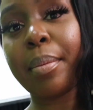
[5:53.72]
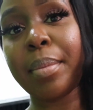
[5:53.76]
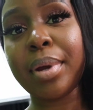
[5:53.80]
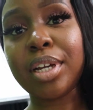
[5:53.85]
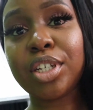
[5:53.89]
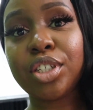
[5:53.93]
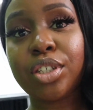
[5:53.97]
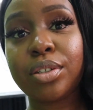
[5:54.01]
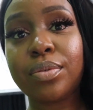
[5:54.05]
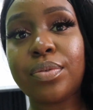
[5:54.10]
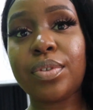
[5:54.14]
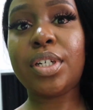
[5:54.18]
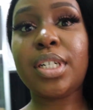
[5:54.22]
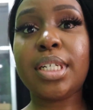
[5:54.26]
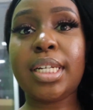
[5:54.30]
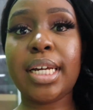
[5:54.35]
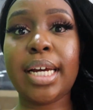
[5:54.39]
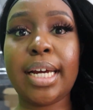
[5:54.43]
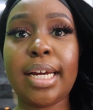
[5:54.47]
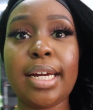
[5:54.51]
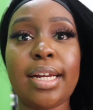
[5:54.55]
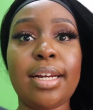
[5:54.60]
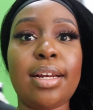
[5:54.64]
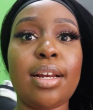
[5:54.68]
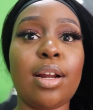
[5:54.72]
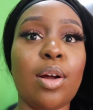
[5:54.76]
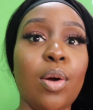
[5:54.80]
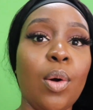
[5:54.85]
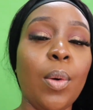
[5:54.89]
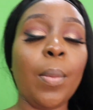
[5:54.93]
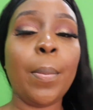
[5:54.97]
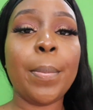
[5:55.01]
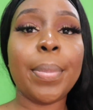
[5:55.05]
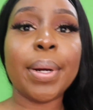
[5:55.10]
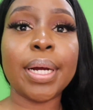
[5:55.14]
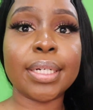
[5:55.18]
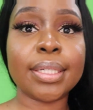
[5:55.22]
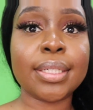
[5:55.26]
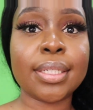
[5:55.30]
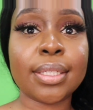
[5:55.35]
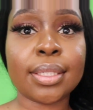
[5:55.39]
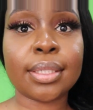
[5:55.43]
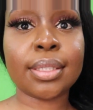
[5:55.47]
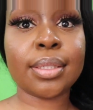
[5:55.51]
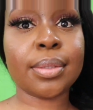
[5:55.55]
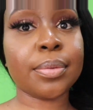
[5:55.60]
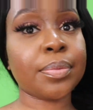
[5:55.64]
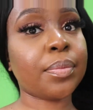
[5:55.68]
I'm actually very tired now, but
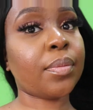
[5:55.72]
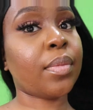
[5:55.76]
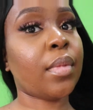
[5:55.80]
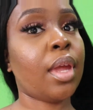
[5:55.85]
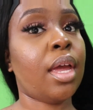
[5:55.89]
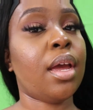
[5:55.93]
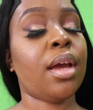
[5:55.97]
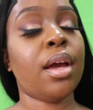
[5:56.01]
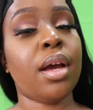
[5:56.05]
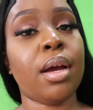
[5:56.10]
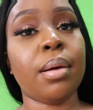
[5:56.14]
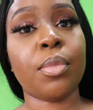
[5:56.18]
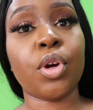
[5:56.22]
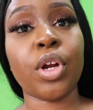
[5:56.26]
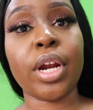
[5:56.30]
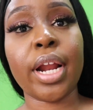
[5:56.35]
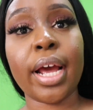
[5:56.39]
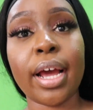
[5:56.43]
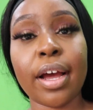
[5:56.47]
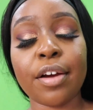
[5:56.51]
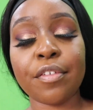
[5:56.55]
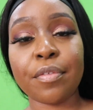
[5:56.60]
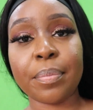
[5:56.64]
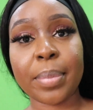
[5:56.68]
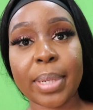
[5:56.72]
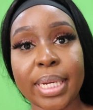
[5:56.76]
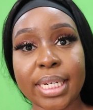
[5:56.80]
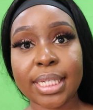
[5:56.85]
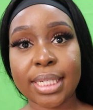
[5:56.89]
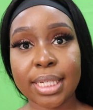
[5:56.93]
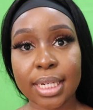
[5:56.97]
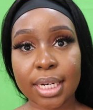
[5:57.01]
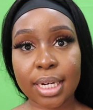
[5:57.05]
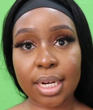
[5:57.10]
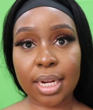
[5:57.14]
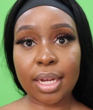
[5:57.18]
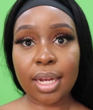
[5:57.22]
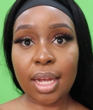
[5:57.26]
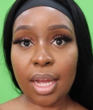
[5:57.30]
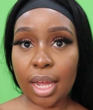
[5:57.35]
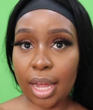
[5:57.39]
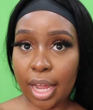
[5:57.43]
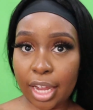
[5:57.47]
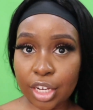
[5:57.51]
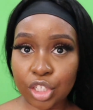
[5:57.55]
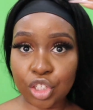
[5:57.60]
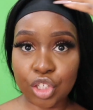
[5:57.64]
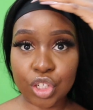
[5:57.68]
i'm gonna have my
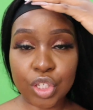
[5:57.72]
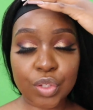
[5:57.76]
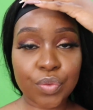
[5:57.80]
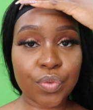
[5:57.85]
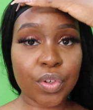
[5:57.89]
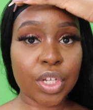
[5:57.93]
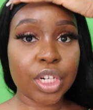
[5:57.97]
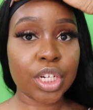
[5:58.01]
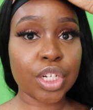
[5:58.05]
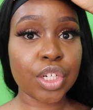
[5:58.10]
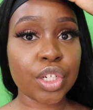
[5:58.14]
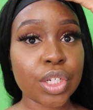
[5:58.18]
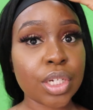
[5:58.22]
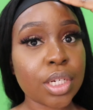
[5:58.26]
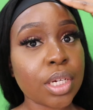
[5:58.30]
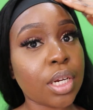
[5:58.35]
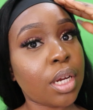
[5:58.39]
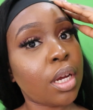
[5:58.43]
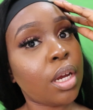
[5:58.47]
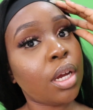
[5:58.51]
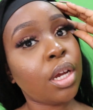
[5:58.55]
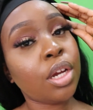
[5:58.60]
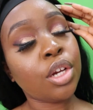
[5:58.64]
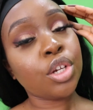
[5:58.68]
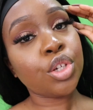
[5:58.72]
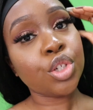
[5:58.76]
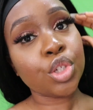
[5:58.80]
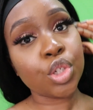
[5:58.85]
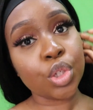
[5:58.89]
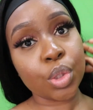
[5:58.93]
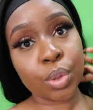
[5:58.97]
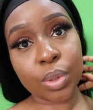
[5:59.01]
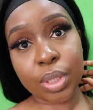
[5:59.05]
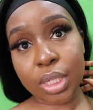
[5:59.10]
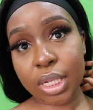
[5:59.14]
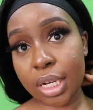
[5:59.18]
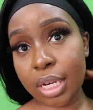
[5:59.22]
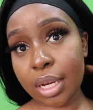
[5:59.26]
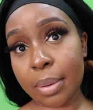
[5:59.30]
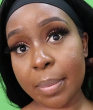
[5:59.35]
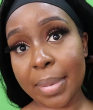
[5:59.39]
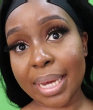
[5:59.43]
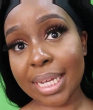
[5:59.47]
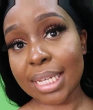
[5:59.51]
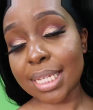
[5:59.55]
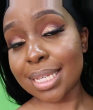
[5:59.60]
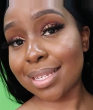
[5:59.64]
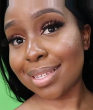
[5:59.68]
dinner i just finished
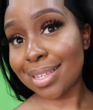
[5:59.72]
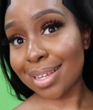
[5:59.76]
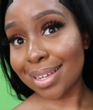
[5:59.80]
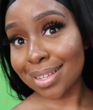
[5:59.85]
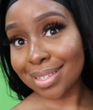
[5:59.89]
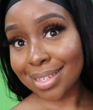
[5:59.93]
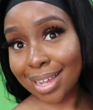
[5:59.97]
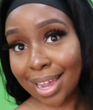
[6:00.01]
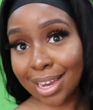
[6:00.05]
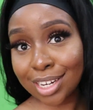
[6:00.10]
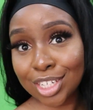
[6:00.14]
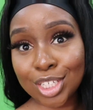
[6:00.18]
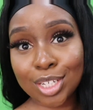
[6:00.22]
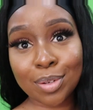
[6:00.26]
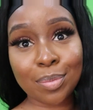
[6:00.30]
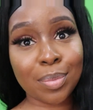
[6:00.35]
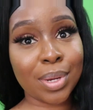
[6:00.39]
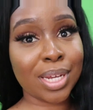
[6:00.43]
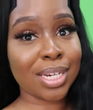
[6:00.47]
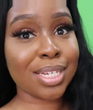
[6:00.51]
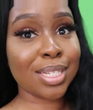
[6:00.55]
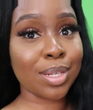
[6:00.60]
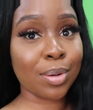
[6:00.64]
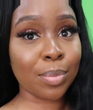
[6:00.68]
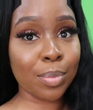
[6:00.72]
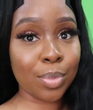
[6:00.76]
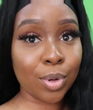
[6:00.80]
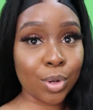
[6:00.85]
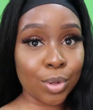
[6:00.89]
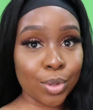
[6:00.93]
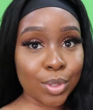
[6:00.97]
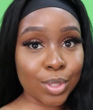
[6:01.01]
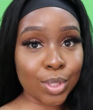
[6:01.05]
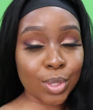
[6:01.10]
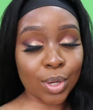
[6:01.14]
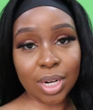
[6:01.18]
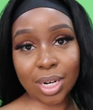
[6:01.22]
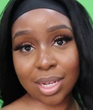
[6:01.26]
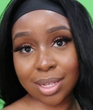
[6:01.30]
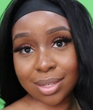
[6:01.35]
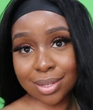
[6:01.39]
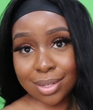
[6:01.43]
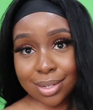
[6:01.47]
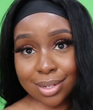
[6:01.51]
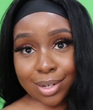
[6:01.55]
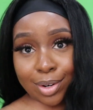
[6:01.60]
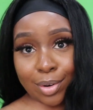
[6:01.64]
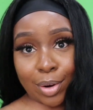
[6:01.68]
shooting my set I actually made some posts on
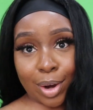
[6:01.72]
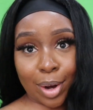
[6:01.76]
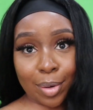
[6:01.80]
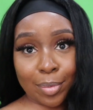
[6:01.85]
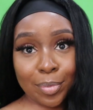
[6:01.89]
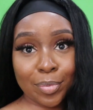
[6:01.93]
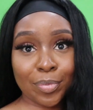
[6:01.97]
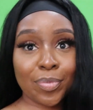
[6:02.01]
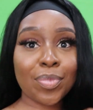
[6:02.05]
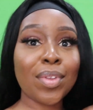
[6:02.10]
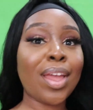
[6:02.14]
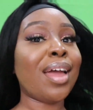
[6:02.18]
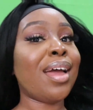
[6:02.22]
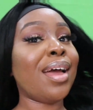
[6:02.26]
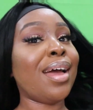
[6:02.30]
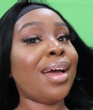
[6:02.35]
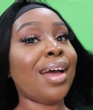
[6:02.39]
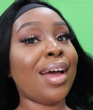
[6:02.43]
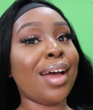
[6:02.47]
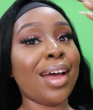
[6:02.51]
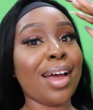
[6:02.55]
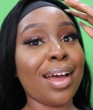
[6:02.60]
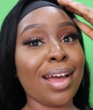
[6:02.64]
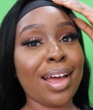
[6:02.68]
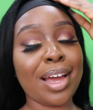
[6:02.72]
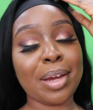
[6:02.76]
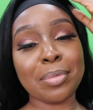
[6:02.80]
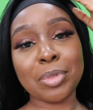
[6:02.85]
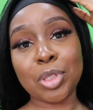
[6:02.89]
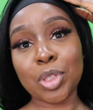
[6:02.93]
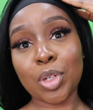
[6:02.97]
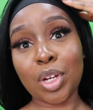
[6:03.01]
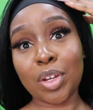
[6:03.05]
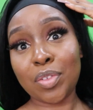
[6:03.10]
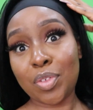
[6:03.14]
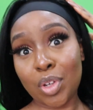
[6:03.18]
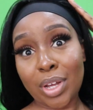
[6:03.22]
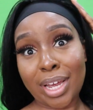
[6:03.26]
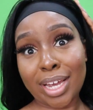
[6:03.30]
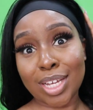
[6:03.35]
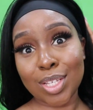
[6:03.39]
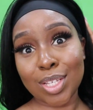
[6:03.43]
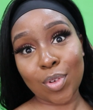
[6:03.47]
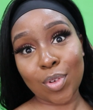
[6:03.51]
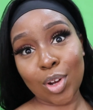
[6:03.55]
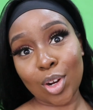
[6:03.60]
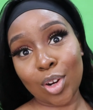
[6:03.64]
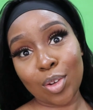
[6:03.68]
instagram i'm sure if you
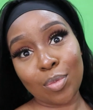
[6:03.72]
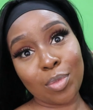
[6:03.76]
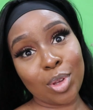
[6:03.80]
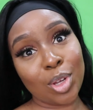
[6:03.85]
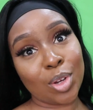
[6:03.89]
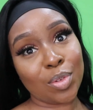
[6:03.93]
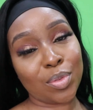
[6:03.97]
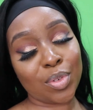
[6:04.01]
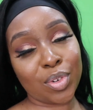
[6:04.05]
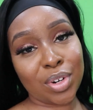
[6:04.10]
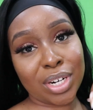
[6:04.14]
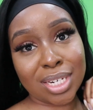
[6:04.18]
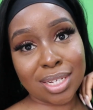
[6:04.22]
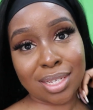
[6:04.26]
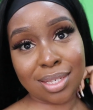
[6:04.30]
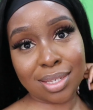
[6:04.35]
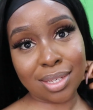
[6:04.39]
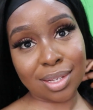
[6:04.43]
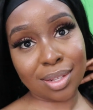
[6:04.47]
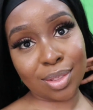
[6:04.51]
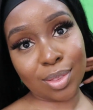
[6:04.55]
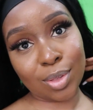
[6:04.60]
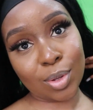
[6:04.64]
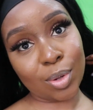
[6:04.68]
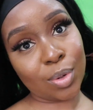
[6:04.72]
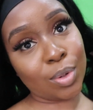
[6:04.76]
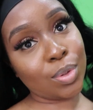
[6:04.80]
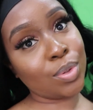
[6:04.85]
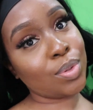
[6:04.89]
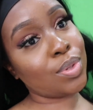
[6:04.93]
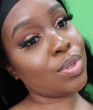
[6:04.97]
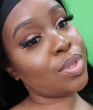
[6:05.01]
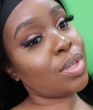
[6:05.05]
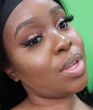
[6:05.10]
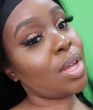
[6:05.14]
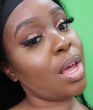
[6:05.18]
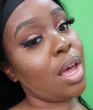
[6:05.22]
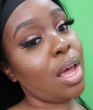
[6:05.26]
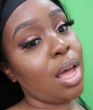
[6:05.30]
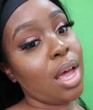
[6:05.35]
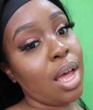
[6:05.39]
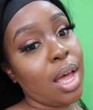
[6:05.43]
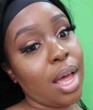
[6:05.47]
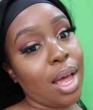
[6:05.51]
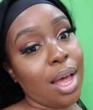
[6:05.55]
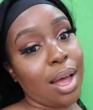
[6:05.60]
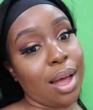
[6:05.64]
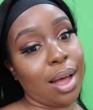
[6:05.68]
follow me you've already seen those
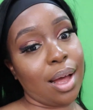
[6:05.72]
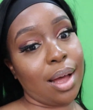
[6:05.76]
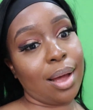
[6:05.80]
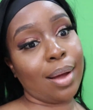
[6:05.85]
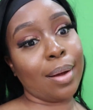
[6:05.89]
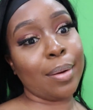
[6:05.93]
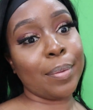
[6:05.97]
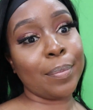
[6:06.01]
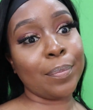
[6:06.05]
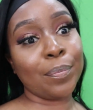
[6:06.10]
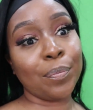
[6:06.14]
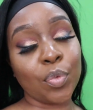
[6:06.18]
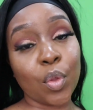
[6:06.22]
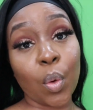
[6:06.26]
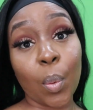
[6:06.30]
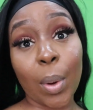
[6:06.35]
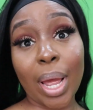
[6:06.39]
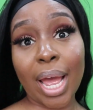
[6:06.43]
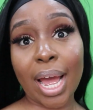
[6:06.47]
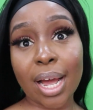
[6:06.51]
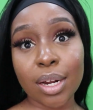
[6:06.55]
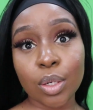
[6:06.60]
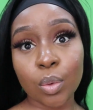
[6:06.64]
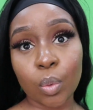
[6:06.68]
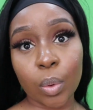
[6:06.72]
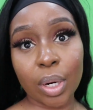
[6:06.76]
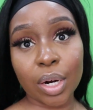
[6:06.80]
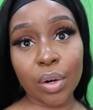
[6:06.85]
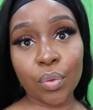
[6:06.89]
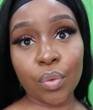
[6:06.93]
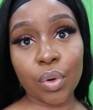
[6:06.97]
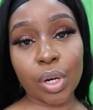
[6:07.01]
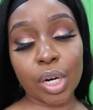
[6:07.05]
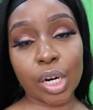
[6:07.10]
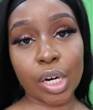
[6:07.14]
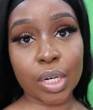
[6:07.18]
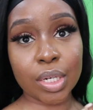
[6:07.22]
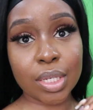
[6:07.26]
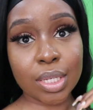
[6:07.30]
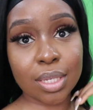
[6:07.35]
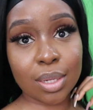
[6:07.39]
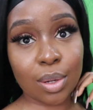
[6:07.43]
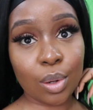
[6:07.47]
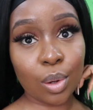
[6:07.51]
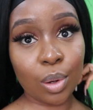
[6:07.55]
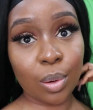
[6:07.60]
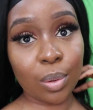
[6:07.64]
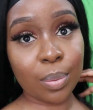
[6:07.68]
um, we had one
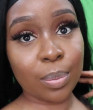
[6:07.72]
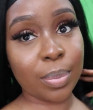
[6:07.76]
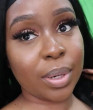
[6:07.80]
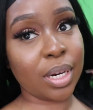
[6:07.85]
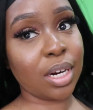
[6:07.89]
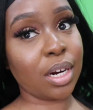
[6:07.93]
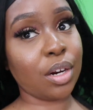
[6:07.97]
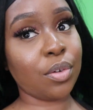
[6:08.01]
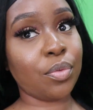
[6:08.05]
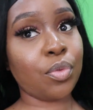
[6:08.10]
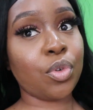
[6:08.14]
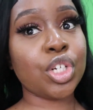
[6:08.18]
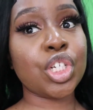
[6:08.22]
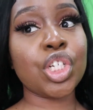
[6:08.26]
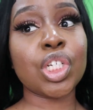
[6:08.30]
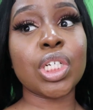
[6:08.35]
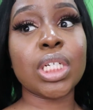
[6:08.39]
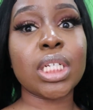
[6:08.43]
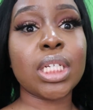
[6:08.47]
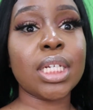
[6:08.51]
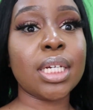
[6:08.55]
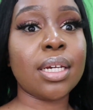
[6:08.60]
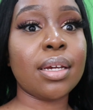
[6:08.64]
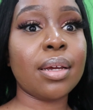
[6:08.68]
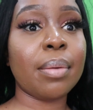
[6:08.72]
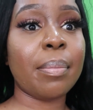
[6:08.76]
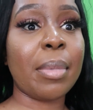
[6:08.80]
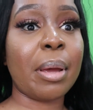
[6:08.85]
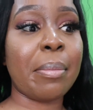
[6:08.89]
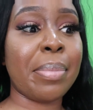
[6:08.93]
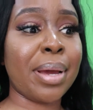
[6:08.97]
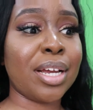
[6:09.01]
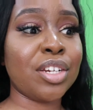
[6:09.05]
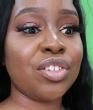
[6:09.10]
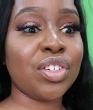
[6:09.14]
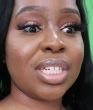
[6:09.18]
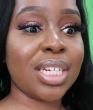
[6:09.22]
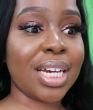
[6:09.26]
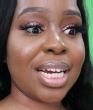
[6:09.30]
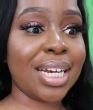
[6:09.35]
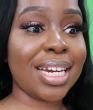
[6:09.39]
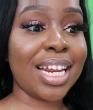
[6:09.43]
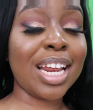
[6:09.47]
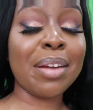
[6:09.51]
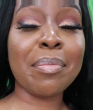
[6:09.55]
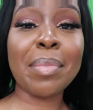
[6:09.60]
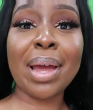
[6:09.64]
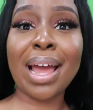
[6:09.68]
rehearsal but unfortunately my battery
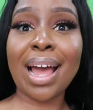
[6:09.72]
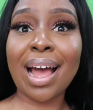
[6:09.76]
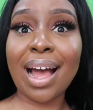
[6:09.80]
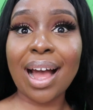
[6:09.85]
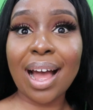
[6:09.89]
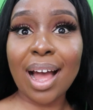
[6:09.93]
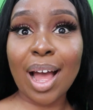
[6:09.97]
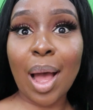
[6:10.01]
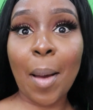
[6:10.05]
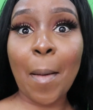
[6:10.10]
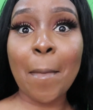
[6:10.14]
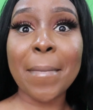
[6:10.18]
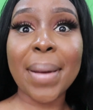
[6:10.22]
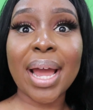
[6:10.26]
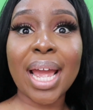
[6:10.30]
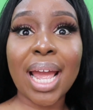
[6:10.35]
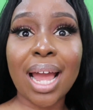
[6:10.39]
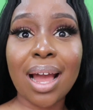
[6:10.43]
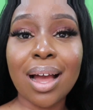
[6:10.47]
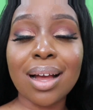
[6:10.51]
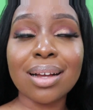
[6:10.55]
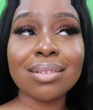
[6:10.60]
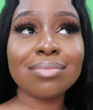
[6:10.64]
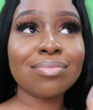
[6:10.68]
died and my my